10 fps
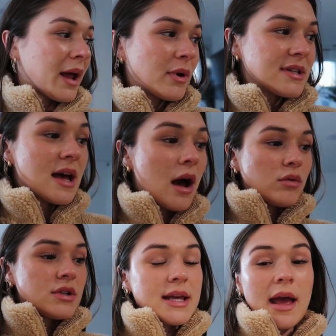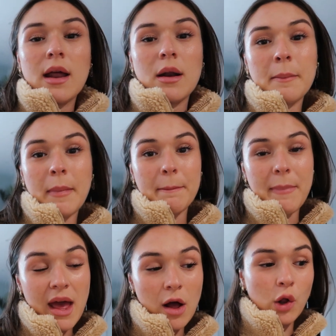I went down to get my
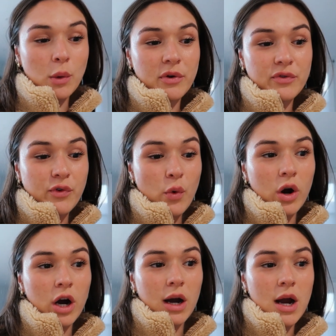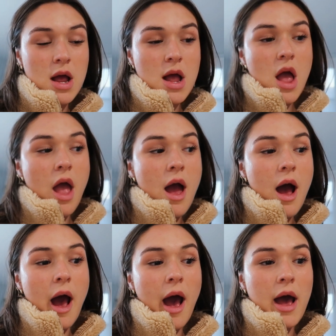mail before
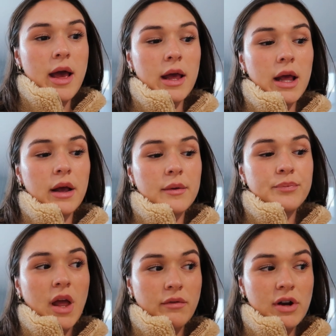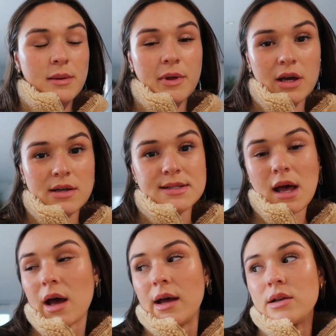I get ready because
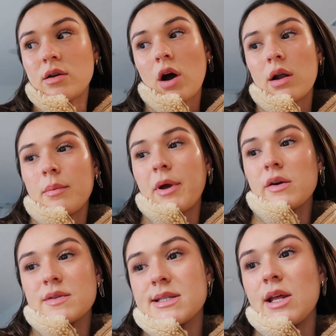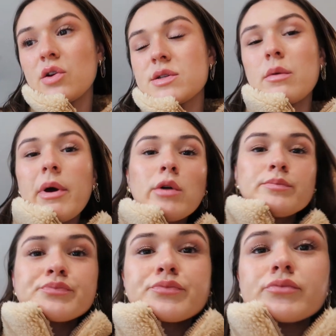I got a pair of sneakers in the mail.